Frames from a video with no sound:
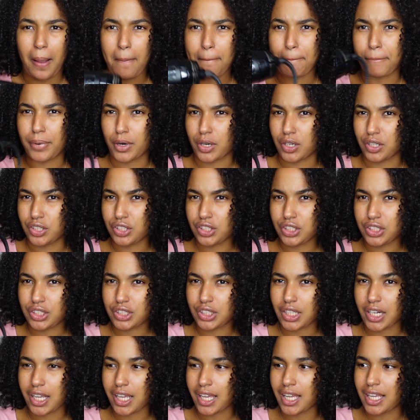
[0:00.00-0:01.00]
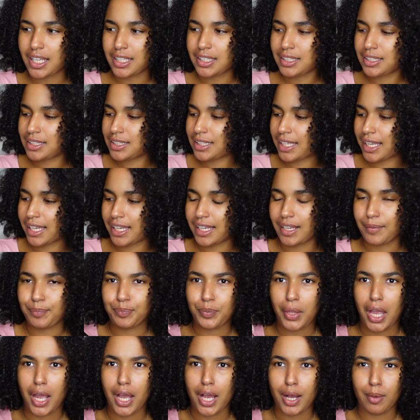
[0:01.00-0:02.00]
brush, I guess, like
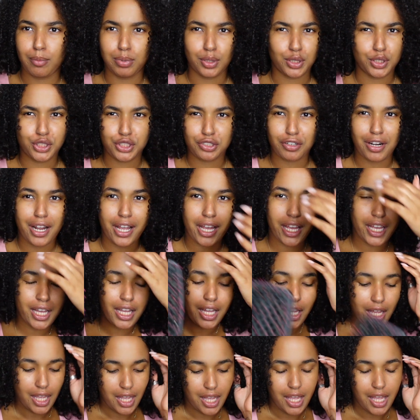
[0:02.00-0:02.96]
a blow dryer.